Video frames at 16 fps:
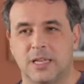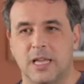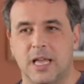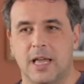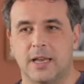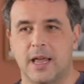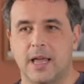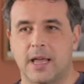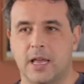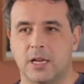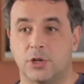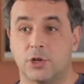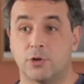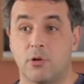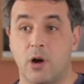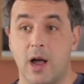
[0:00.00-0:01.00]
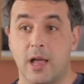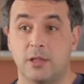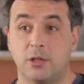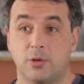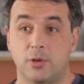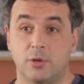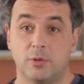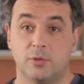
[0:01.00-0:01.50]
And I can try
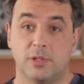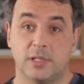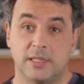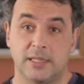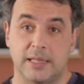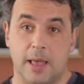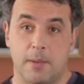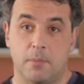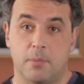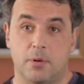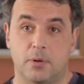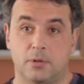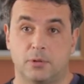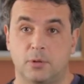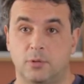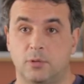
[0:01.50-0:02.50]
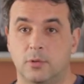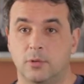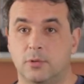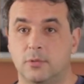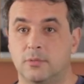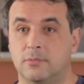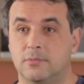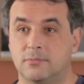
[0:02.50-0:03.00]
to use this tempo to
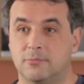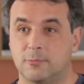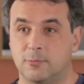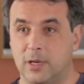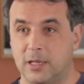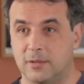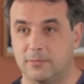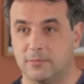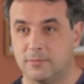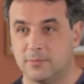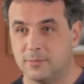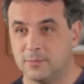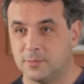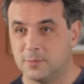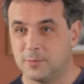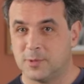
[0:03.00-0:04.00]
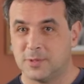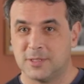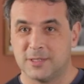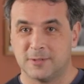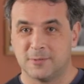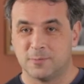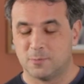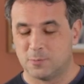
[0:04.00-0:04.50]
do, well,
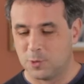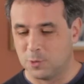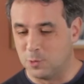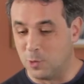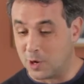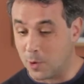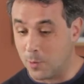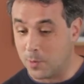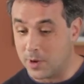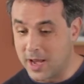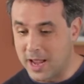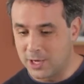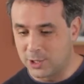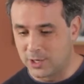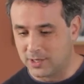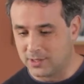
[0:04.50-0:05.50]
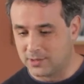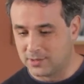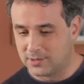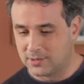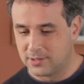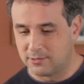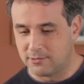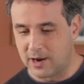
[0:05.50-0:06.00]
to do a combination,
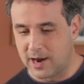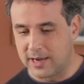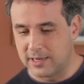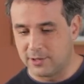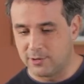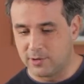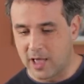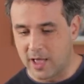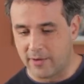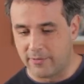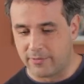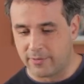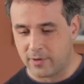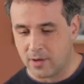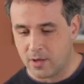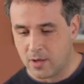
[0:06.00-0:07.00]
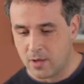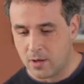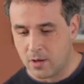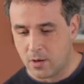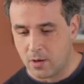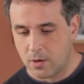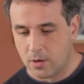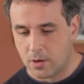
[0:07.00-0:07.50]
right? You have
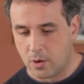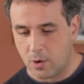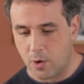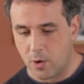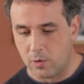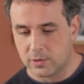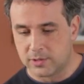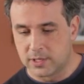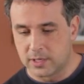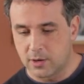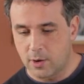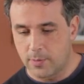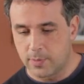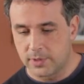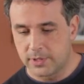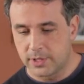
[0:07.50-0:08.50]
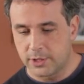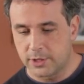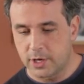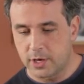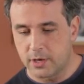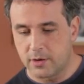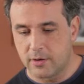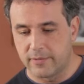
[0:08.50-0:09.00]
holes in your
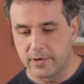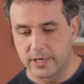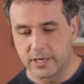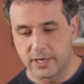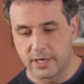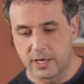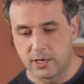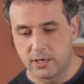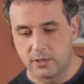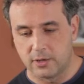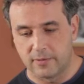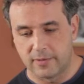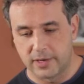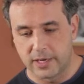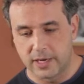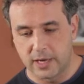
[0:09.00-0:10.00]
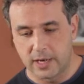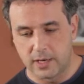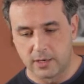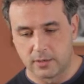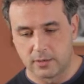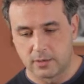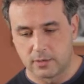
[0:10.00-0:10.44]
position over here and over here.